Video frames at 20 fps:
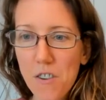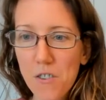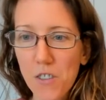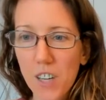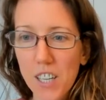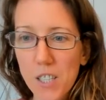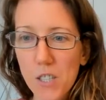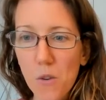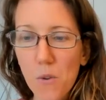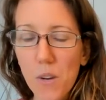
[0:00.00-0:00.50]

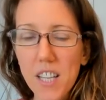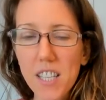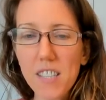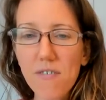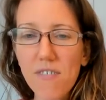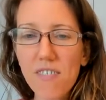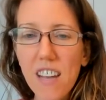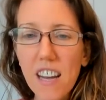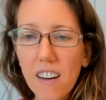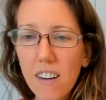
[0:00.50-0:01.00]
right? So it's
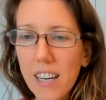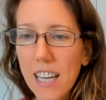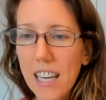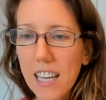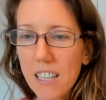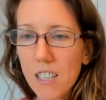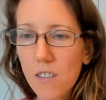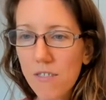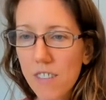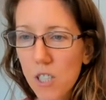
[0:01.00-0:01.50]
very
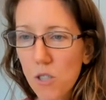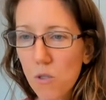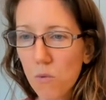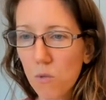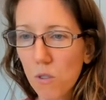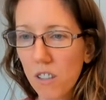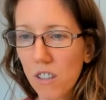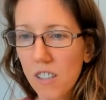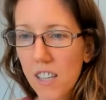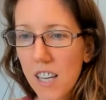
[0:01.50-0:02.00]

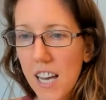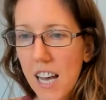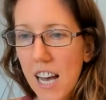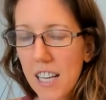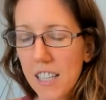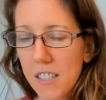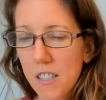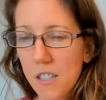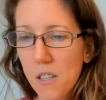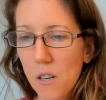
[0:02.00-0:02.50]
individual.
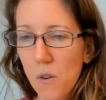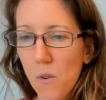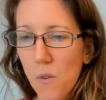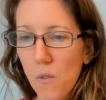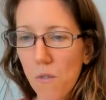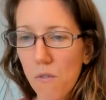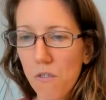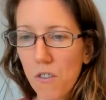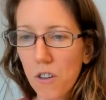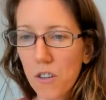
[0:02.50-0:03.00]
And
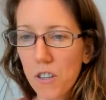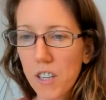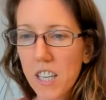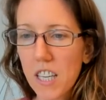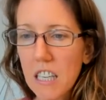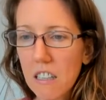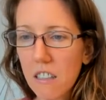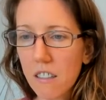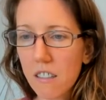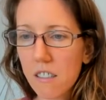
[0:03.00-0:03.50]
so for
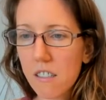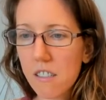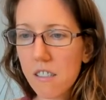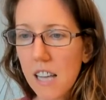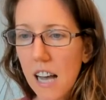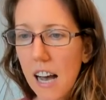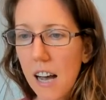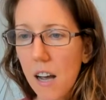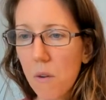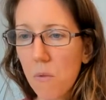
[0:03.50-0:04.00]
years,
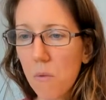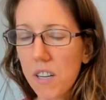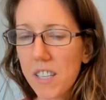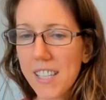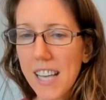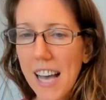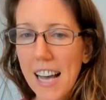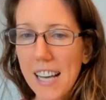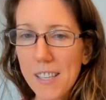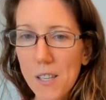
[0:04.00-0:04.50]
I
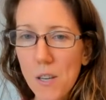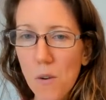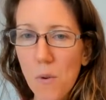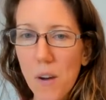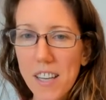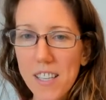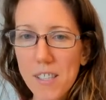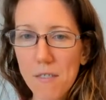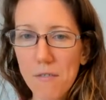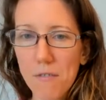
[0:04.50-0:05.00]
was
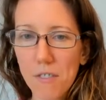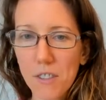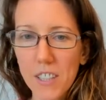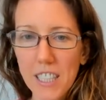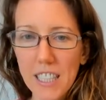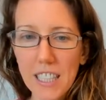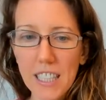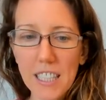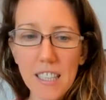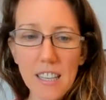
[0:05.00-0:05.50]
SOS
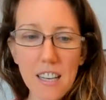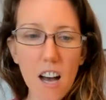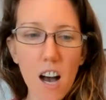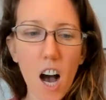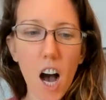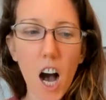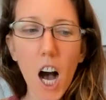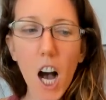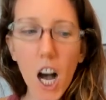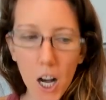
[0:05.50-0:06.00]
free
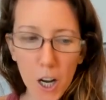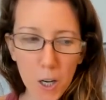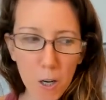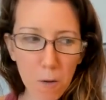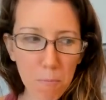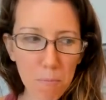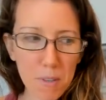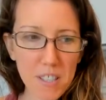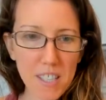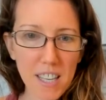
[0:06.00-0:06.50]

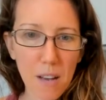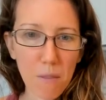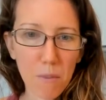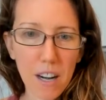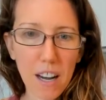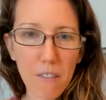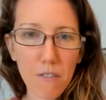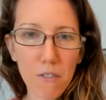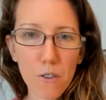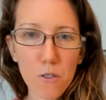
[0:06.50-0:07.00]
100%
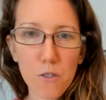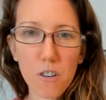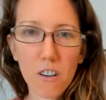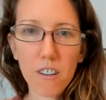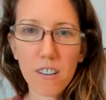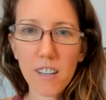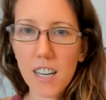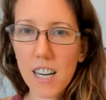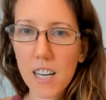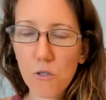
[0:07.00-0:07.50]
when I first
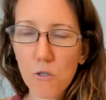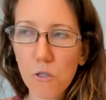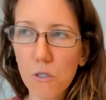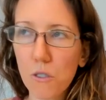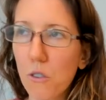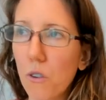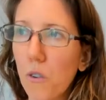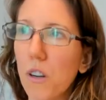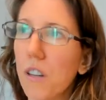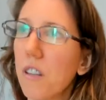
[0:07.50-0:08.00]
started at
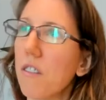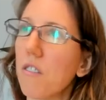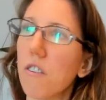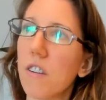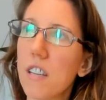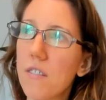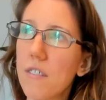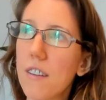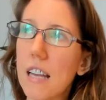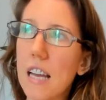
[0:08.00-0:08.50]
True North, or
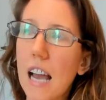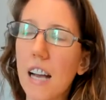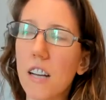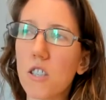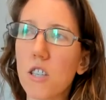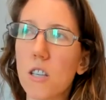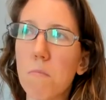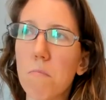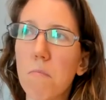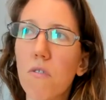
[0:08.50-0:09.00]
even
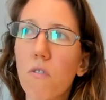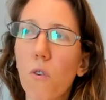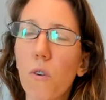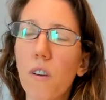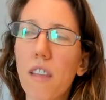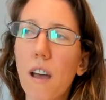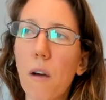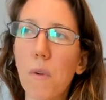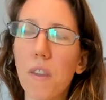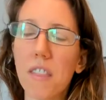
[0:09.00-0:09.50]
actually
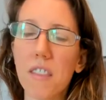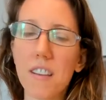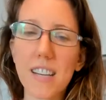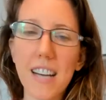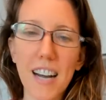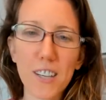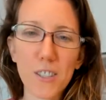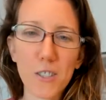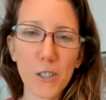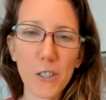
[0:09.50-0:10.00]
before that with the
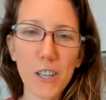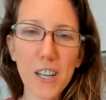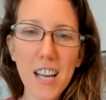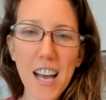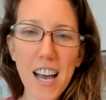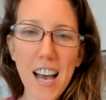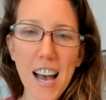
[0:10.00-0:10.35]
doctor,